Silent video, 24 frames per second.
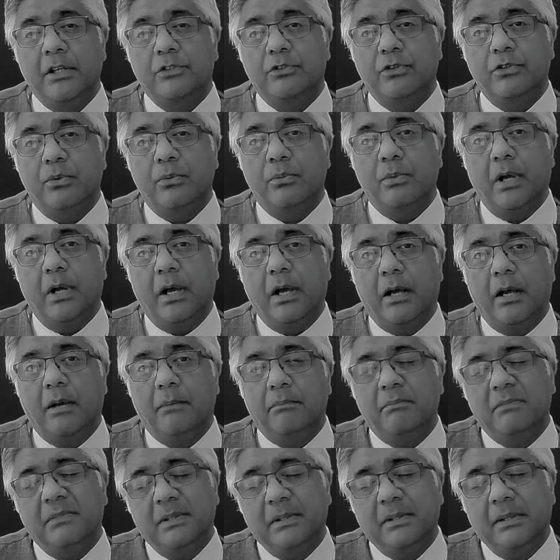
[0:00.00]
So
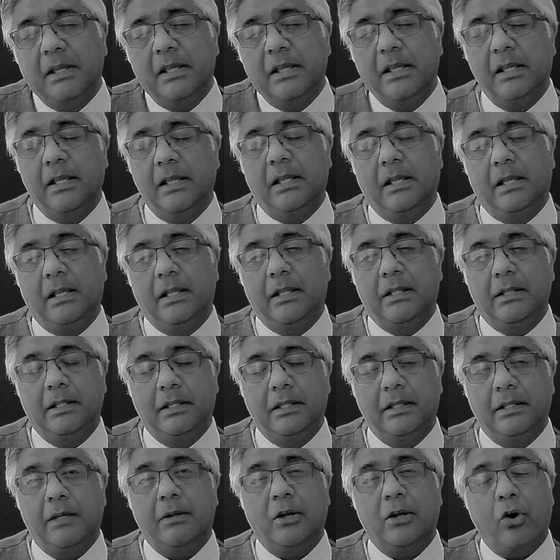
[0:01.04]

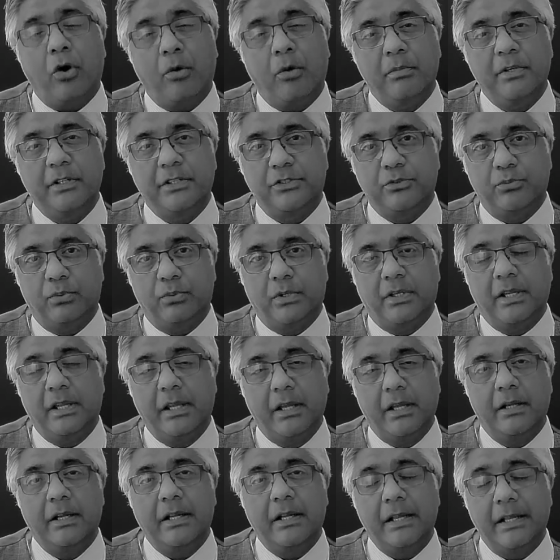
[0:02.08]
the commonest one
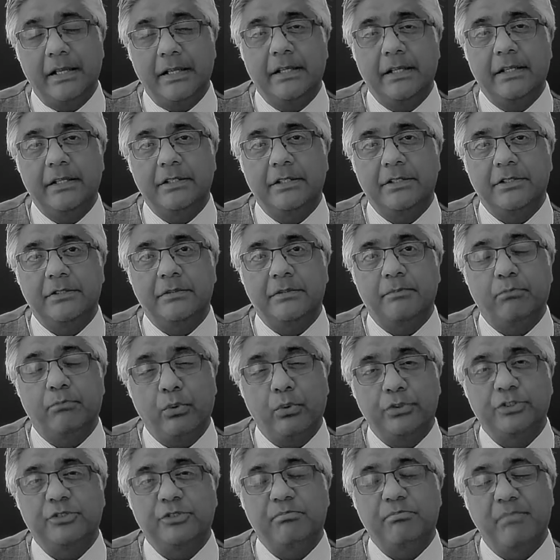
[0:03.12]
here is
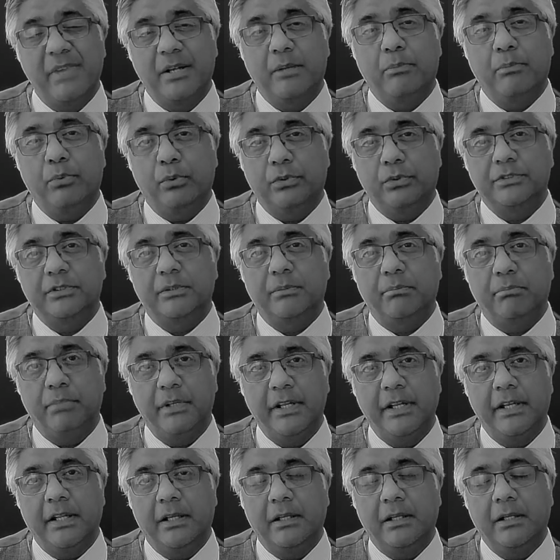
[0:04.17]
postmenopausal
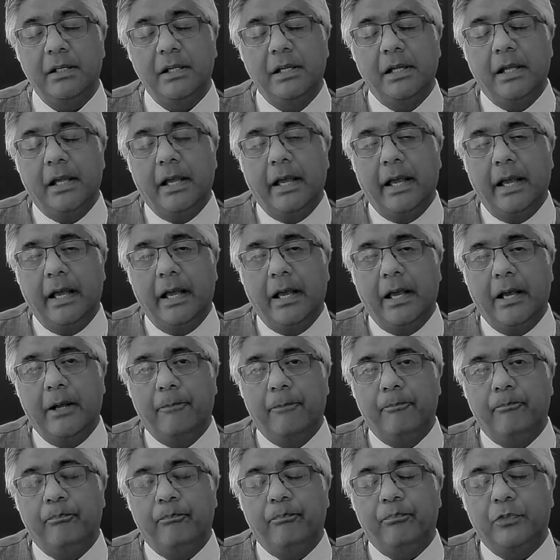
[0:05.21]
bleeding.
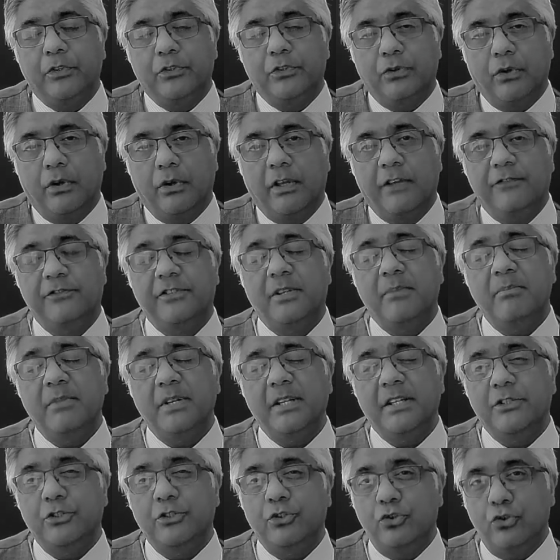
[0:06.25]
So if
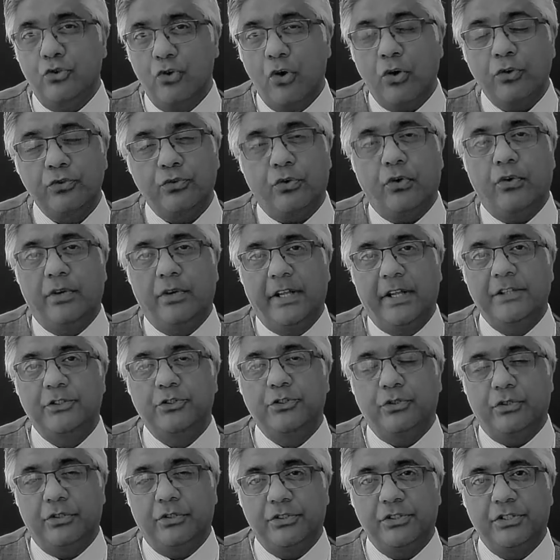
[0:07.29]
somebody is not on
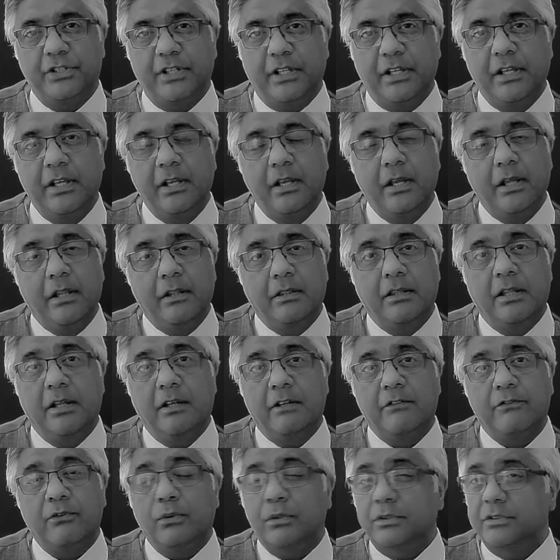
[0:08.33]
HRT,
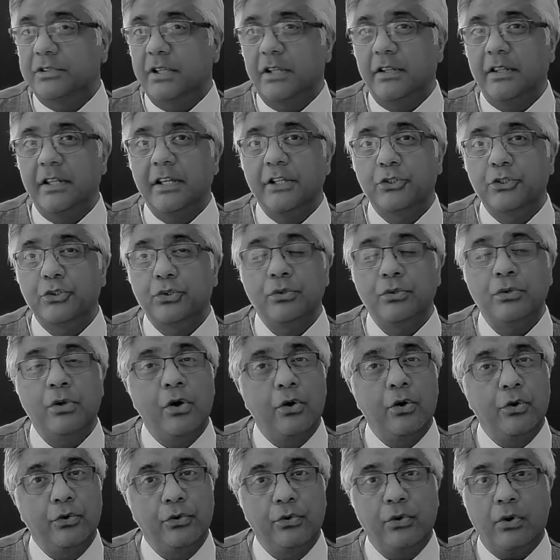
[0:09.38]
then of course they should
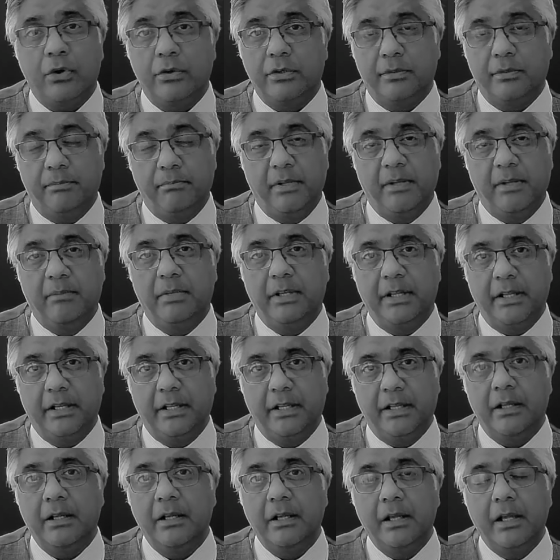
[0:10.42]
not be
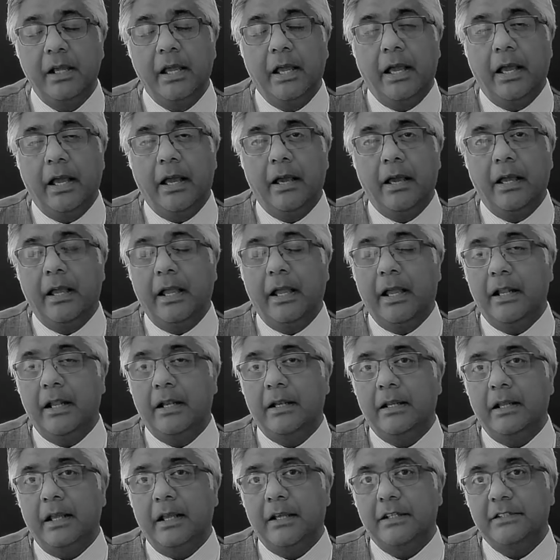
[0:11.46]
bleeding.
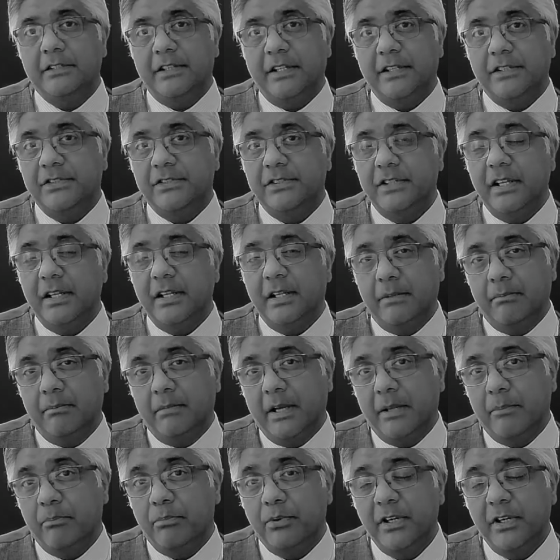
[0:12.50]
And as I said in
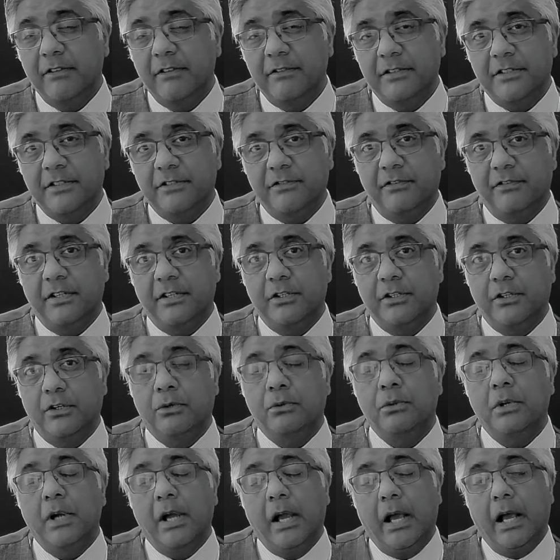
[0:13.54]
my previous
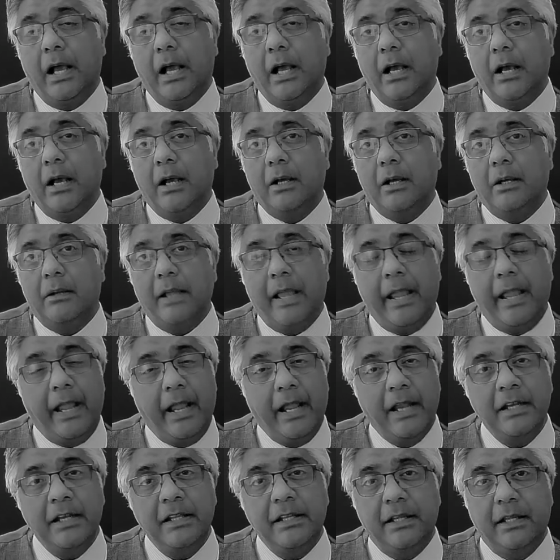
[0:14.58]
video,
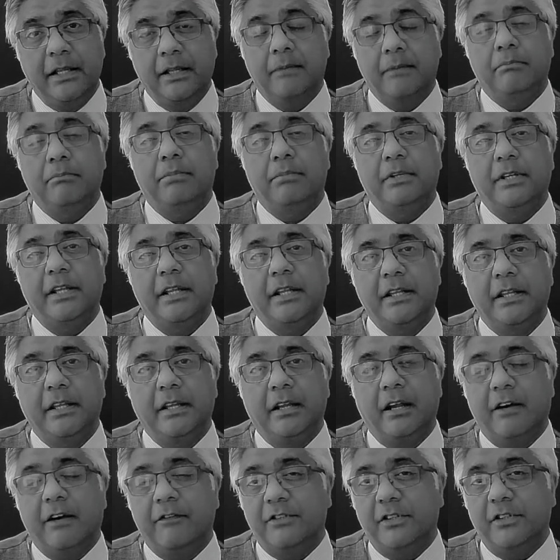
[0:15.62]
any
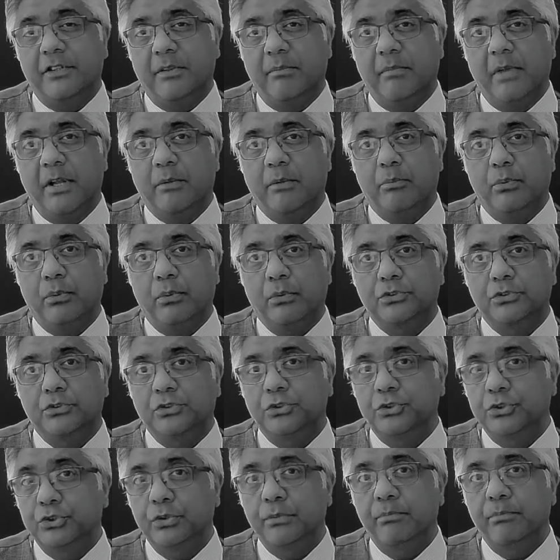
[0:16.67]
bleeding after the
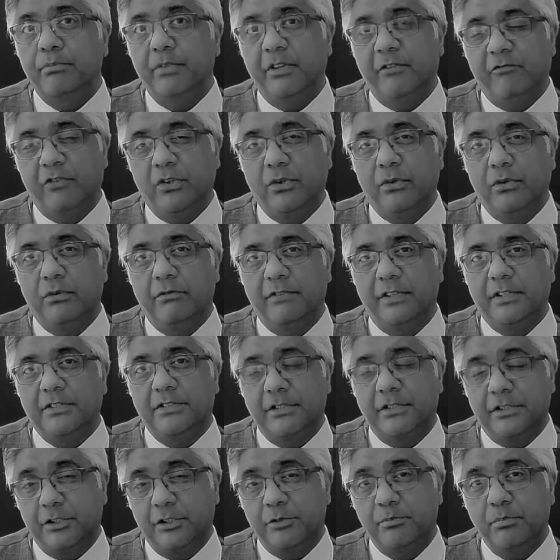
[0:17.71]
menopause should be viewed
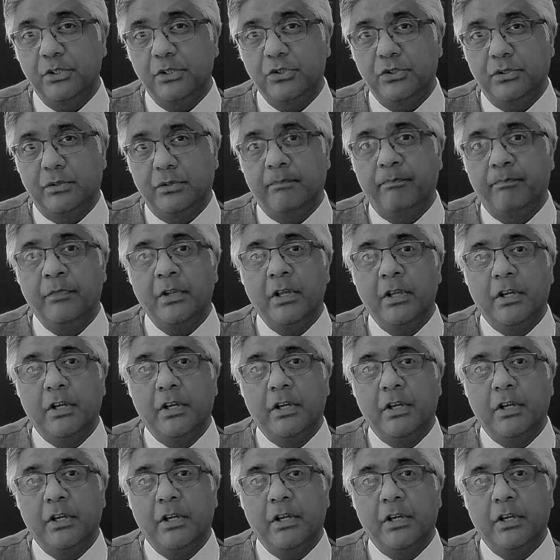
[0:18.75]
with suspicion.